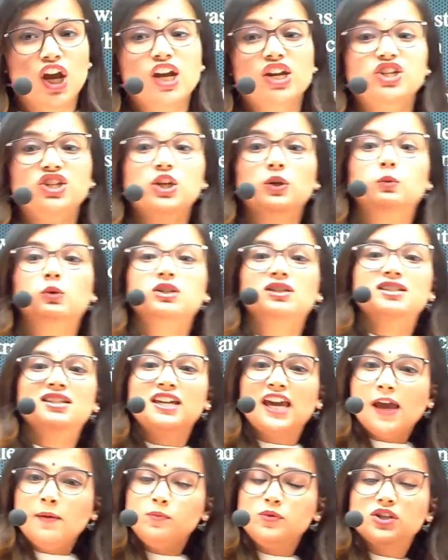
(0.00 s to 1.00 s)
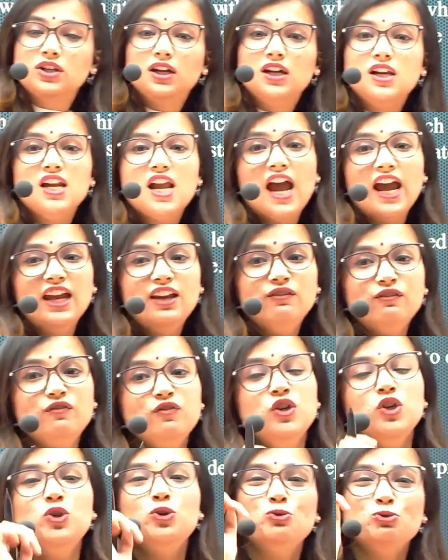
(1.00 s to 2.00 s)
She was kept alive
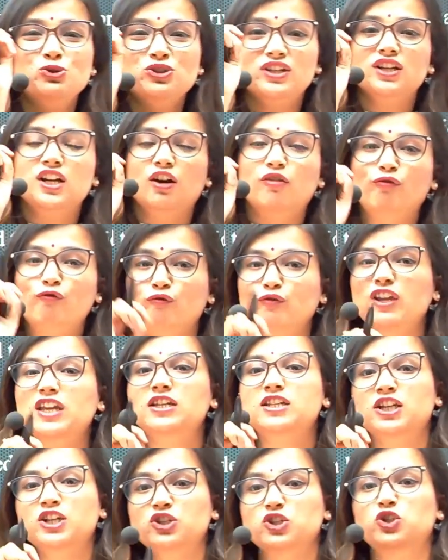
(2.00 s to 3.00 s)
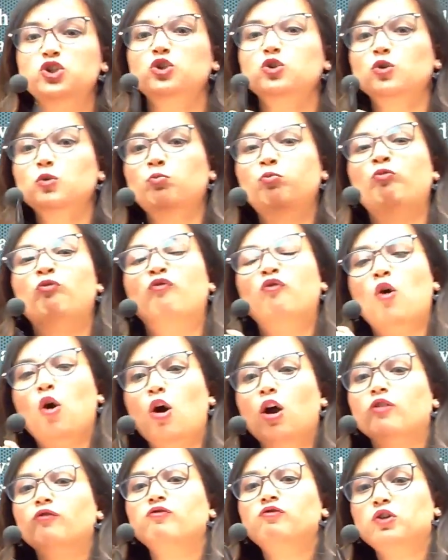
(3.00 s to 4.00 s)
using a feeding tube
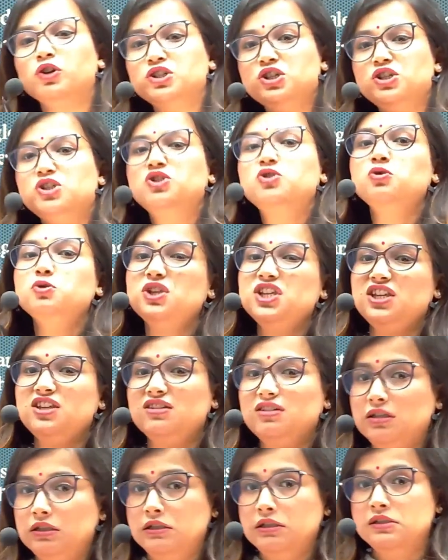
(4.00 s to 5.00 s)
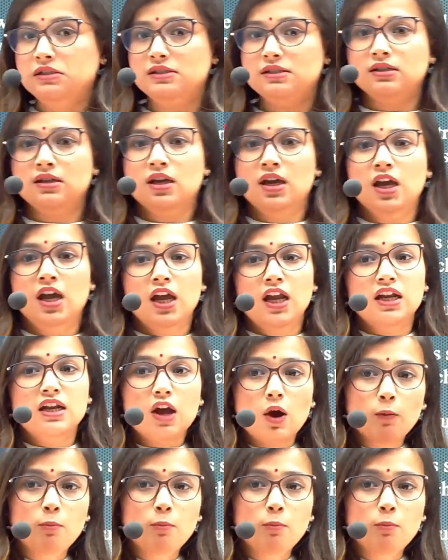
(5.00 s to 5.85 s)
for 42 years. Now,